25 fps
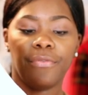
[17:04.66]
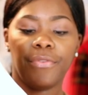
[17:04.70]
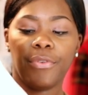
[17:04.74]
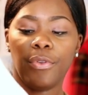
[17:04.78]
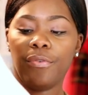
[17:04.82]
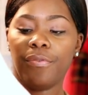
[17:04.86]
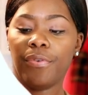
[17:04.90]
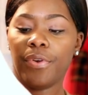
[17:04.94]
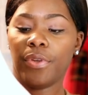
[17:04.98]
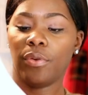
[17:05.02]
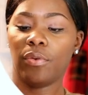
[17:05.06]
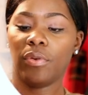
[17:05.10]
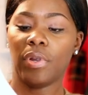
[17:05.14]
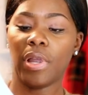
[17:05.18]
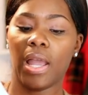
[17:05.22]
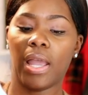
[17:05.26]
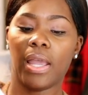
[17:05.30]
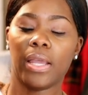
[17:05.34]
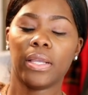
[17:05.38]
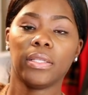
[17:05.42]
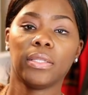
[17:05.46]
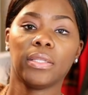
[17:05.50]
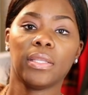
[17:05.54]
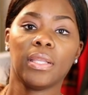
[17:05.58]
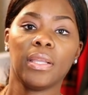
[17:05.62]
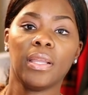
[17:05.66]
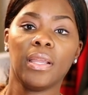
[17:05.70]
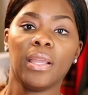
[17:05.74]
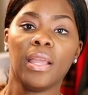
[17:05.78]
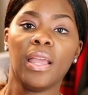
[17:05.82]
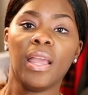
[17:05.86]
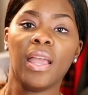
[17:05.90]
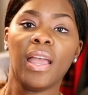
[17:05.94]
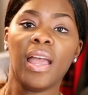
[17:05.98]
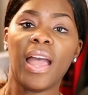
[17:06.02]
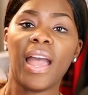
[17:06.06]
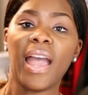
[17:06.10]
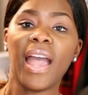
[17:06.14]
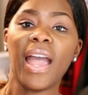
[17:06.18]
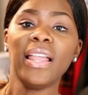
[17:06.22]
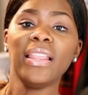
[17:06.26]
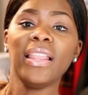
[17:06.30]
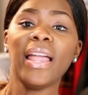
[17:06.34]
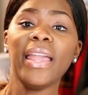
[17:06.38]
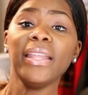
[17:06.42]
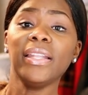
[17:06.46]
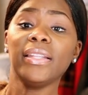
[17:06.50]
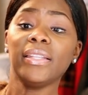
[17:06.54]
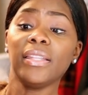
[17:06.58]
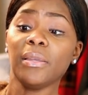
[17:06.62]
view for you guys. I
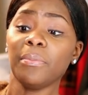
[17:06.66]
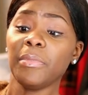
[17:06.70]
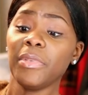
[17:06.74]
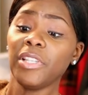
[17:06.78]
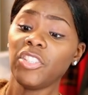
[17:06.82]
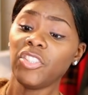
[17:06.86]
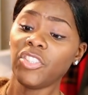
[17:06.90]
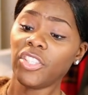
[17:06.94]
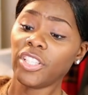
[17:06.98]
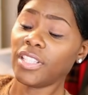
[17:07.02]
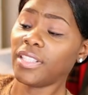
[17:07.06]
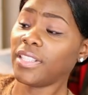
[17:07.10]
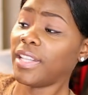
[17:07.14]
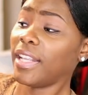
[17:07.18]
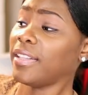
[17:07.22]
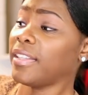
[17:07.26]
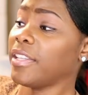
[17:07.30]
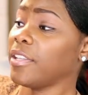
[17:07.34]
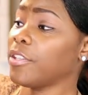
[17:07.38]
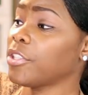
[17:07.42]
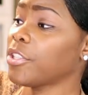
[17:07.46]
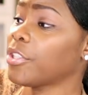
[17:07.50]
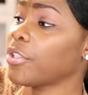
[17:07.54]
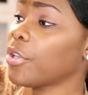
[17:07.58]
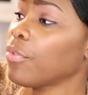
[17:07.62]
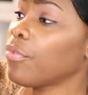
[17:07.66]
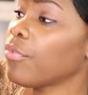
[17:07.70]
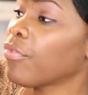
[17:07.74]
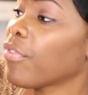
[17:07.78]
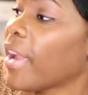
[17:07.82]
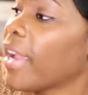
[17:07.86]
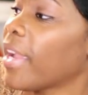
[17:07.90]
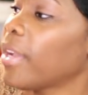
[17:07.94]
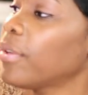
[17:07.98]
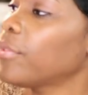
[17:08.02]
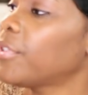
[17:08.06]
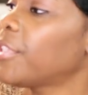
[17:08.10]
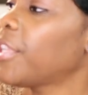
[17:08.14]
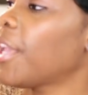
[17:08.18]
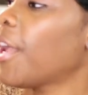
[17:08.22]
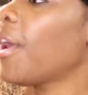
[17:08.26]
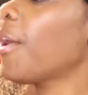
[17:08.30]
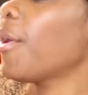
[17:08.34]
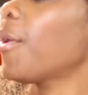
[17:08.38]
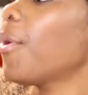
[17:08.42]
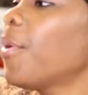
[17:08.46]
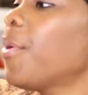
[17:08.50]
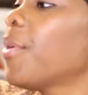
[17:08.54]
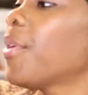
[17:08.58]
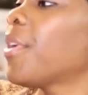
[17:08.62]
like them. It's just that they're so round
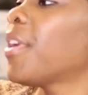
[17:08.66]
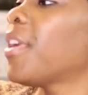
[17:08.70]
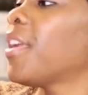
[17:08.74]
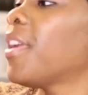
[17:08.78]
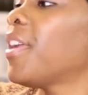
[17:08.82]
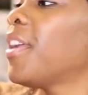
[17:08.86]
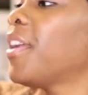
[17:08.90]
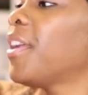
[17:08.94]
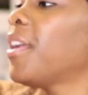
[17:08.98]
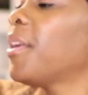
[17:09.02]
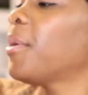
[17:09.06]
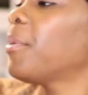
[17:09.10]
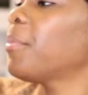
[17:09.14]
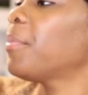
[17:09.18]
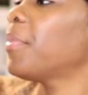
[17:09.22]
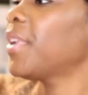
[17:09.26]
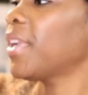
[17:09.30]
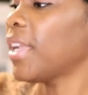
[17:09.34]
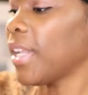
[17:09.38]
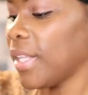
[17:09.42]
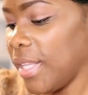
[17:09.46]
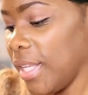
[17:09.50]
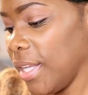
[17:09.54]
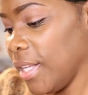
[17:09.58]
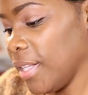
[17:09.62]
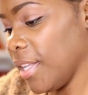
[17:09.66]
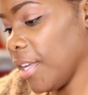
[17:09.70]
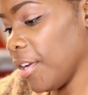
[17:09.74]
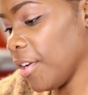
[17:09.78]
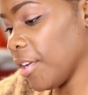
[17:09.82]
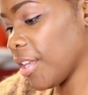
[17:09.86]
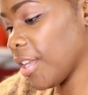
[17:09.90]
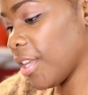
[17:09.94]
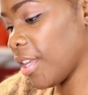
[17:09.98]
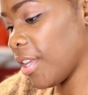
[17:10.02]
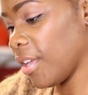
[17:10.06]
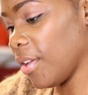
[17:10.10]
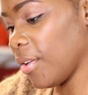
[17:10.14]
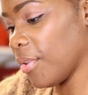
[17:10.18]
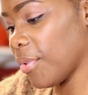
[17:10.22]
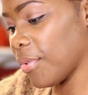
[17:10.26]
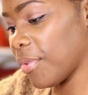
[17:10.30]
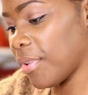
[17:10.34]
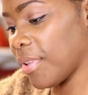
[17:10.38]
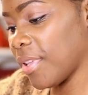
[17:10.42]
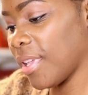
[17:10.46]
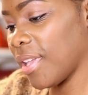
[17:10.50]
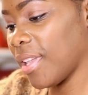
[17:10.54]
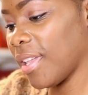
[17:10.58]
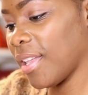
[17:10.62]
toe, but I think they're cute.
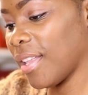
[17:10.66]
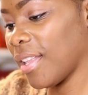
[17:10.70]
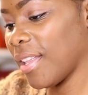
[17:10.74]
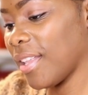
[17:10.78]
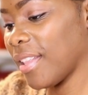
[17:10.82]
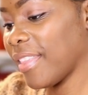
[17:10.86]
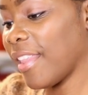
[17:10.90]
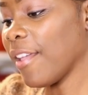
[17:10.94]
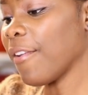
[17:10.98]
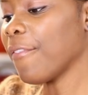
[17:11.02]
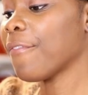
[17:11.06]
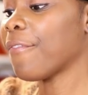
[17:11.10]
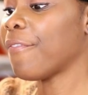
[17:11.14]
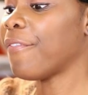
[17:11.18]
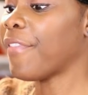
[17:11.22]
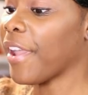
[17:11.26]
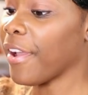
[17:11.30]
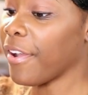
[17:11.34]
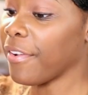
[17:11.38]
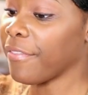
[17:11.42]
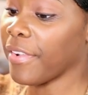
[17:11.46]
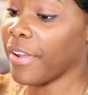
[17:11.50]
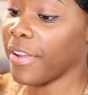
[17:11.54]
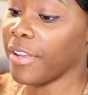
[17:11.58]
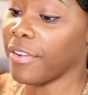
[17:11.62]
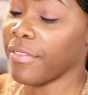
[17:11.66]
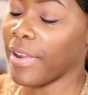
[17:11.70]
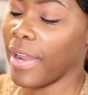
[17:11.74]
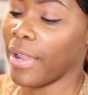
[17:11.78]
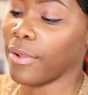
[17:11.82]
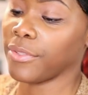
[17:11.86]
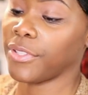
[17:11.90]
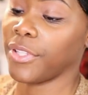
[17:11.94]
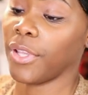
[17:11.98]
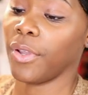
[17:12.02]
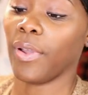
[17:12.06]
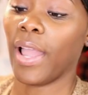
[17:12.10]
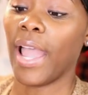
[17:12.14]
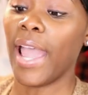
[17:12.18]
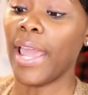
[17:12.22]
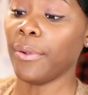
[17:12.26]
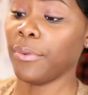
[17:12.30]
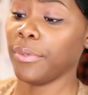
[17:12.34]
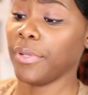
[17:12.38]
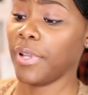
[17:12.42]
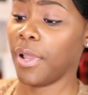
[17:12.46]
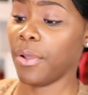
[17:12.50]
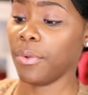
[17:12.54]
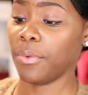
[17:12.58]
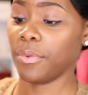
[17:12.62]
They're very, very round toe. I
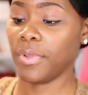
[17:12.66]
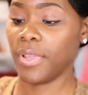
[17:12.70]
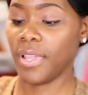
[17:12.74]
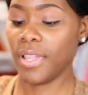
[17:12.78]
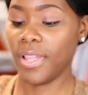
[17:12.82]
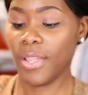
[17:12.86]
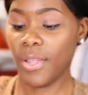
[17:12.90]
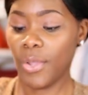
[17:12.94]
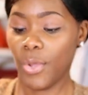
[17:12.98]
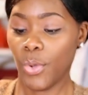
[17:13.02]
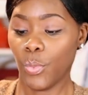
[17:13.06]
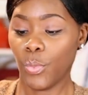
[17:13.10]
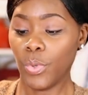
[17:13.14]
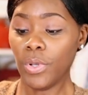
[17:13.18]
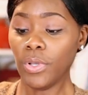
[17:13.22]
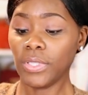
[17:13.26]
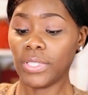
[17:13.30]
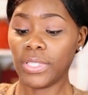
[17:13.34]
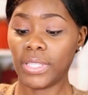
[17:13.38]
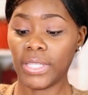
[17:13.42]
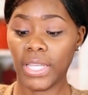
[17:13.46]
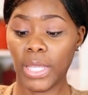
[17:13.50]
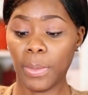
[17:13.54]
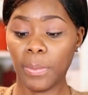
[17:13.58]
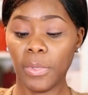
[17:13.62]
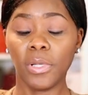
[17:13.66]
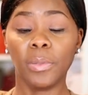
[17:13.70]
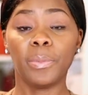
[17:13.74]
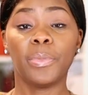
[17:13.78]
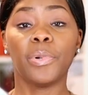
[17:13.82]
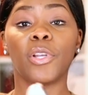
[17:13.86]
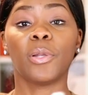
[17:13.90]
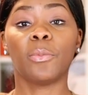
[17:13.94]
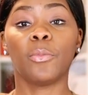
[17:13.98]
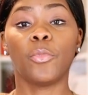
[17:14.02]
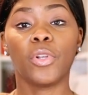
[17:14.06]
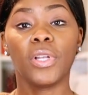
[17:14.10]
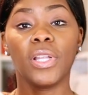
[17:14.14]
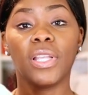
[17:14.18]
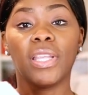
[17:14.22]
don't know. We'll see. I'm gonna put them on